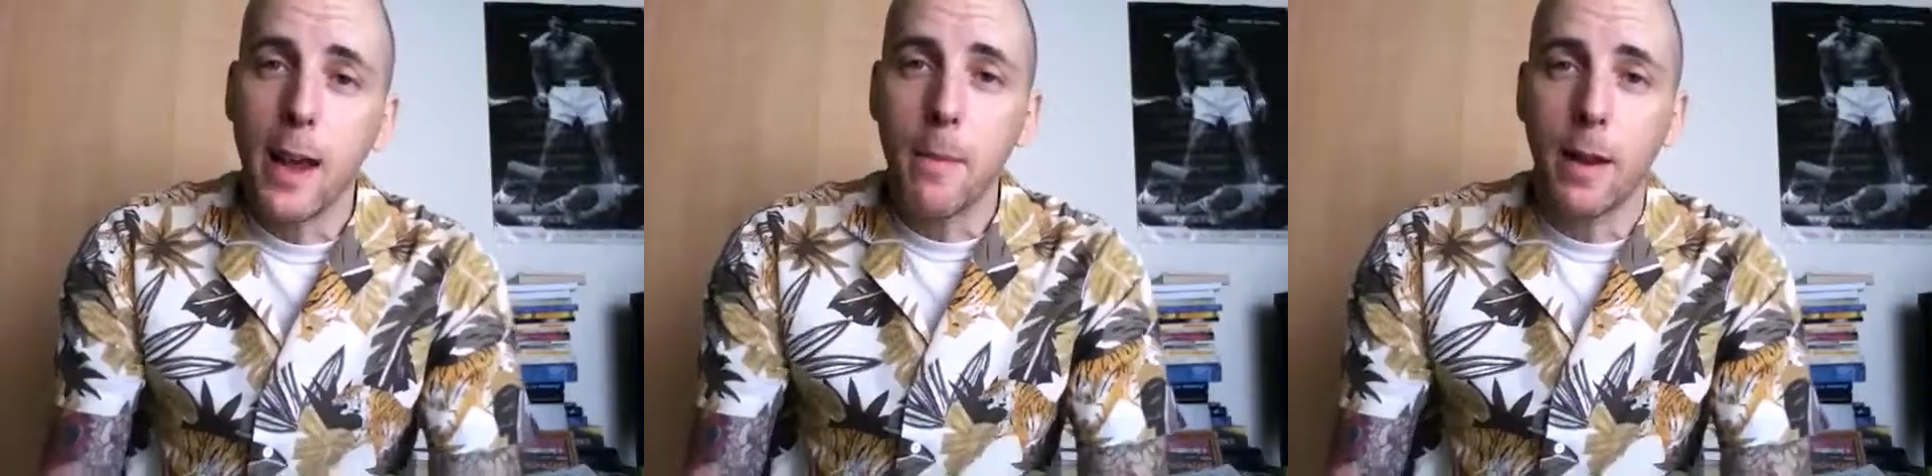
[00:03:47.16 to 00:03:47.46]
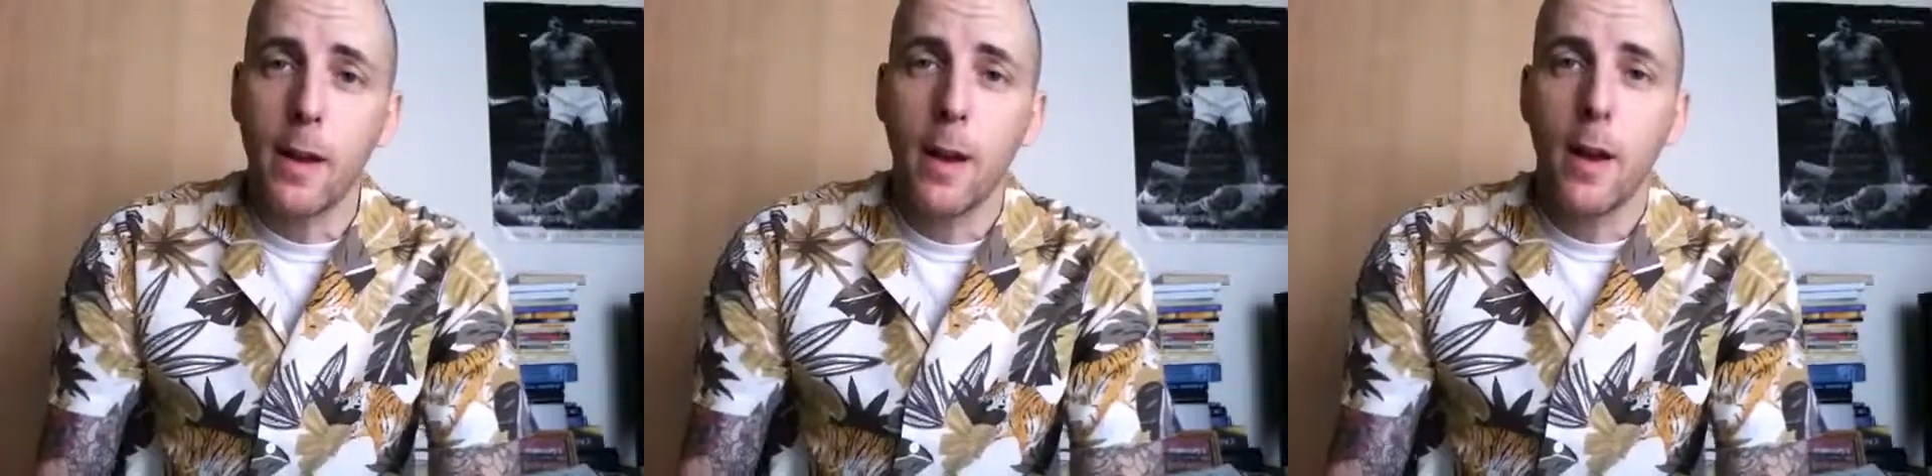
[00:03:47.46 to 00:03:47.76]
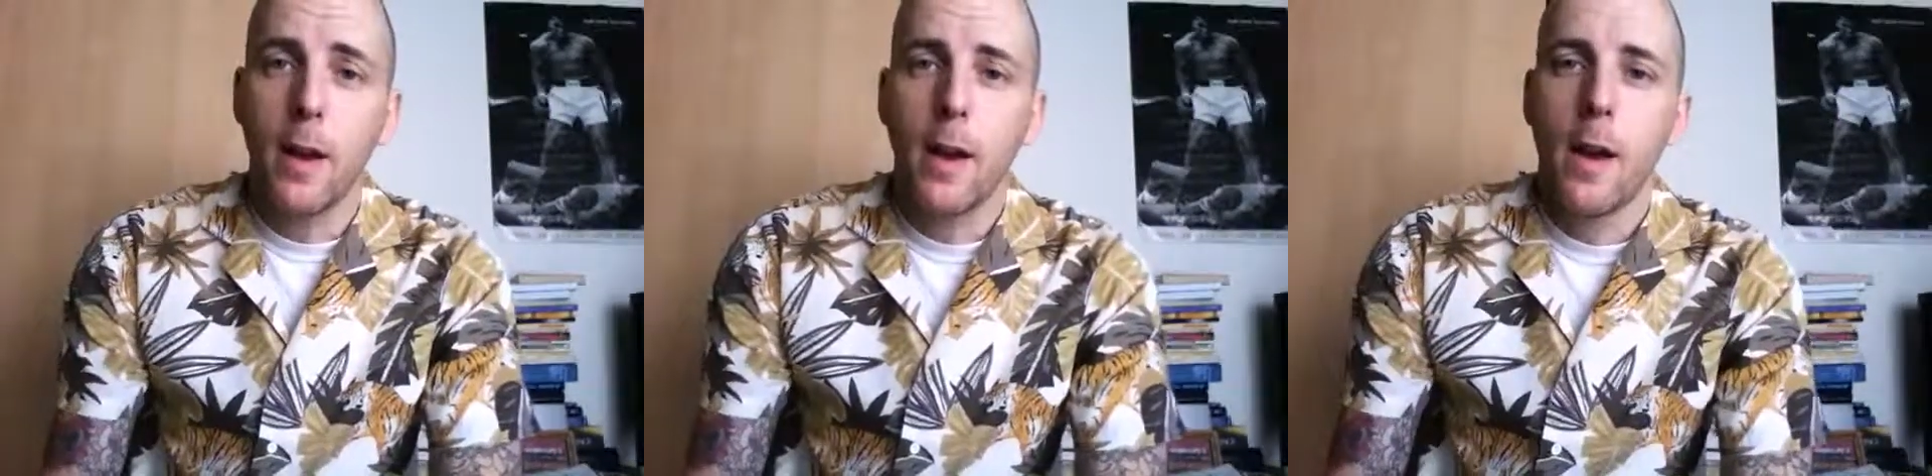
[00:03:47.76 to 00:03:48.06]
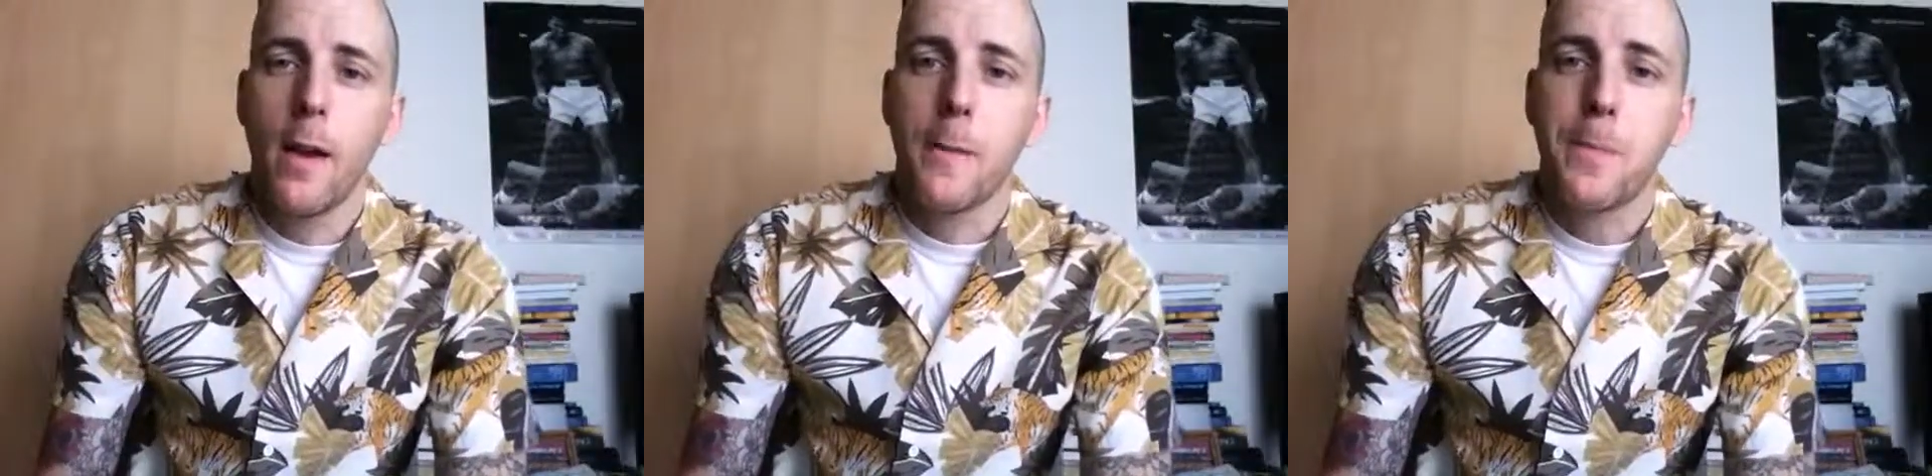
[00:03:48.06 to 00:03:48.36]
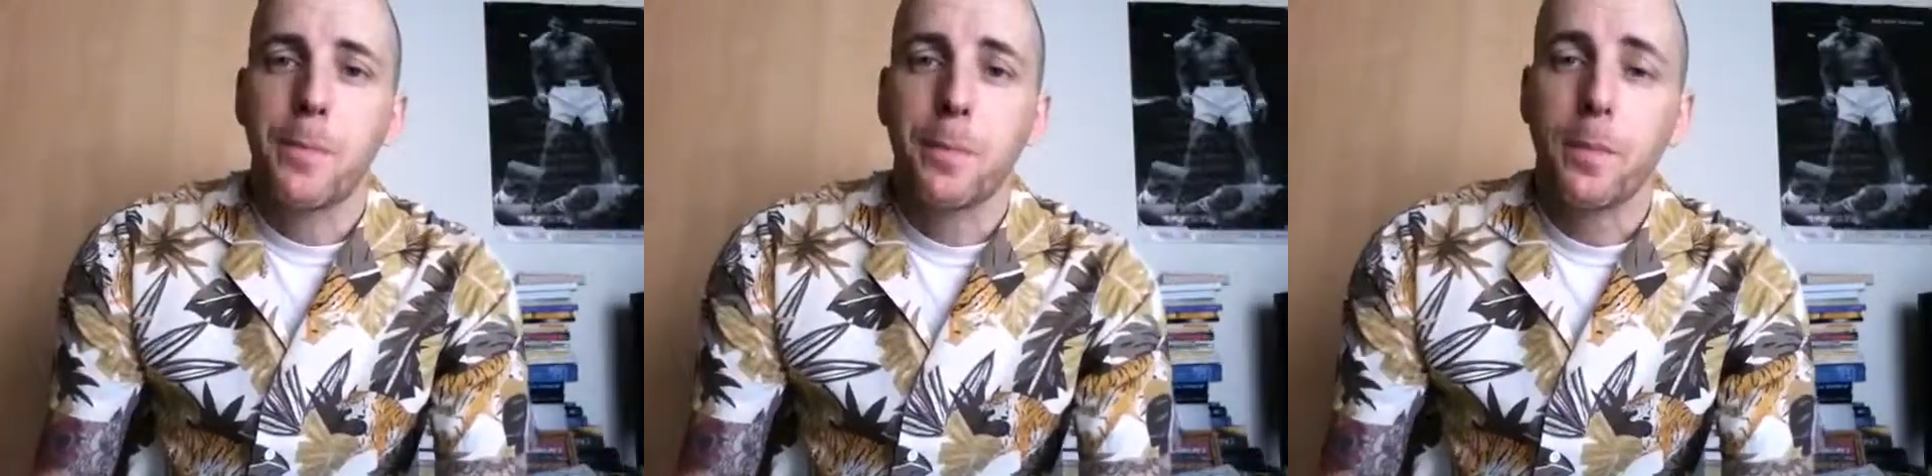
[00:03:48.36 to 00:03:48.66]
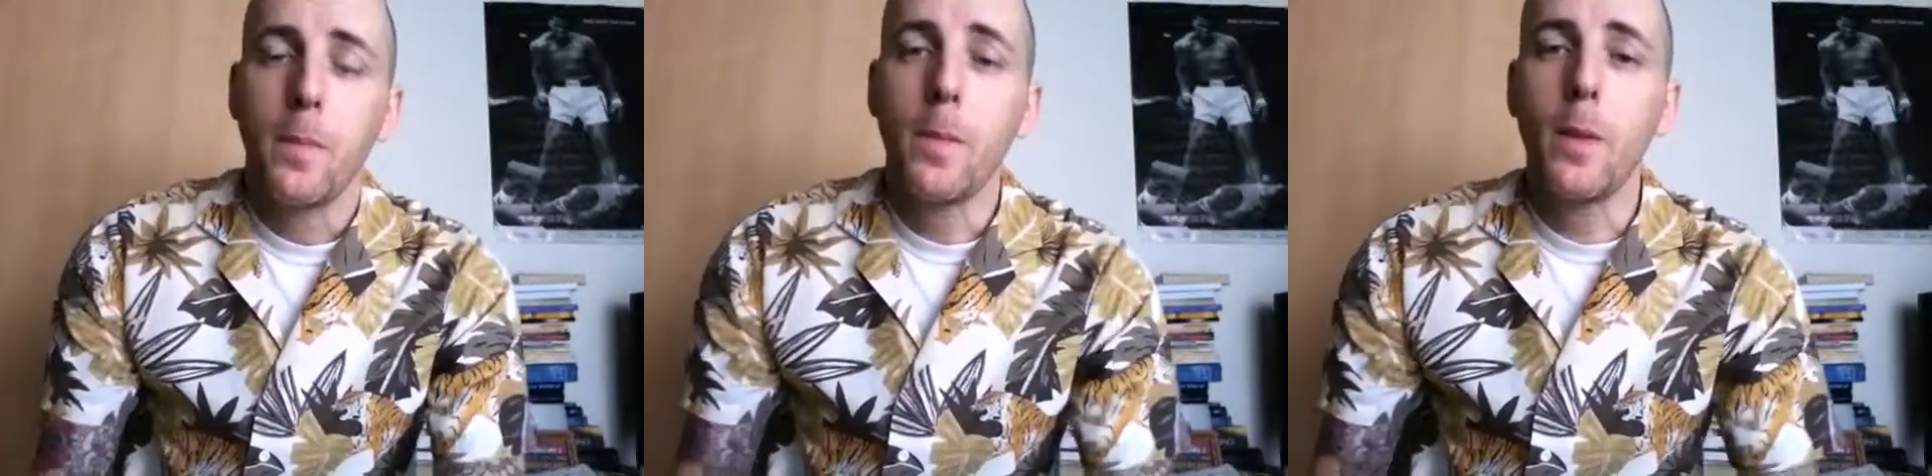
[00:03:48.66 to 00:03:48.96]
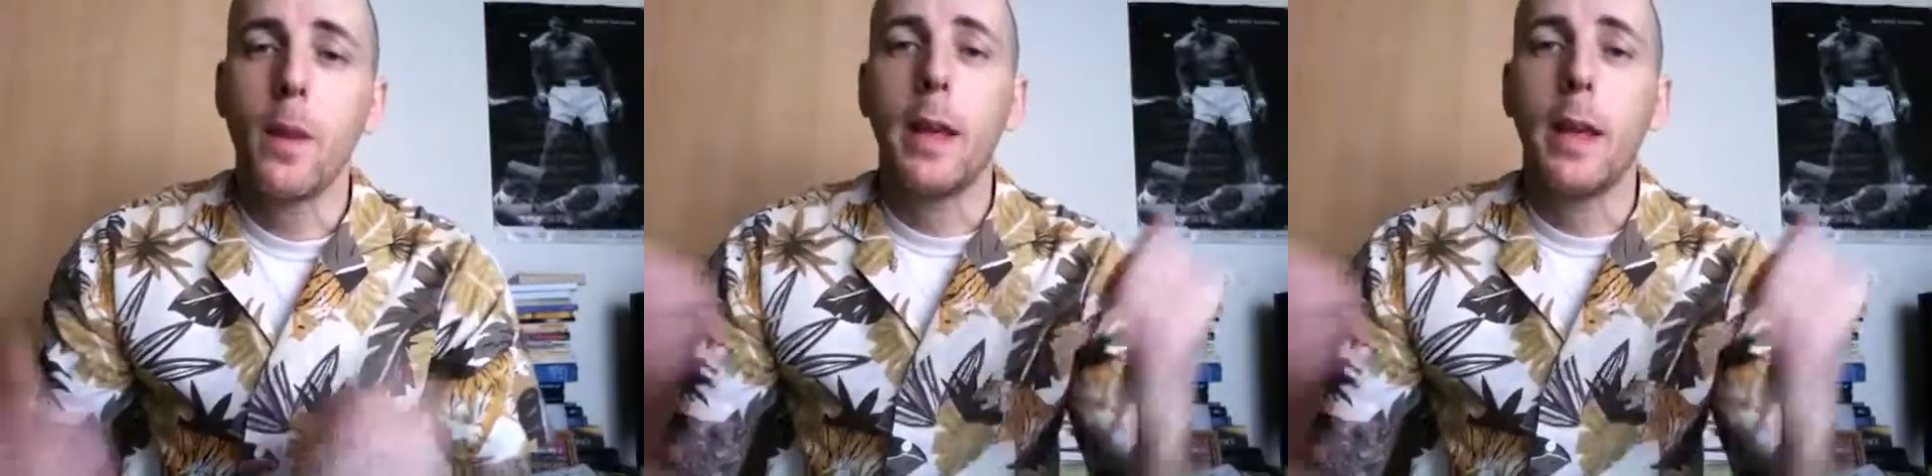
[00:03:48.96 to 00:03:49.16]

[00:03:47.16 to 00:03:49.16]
it's a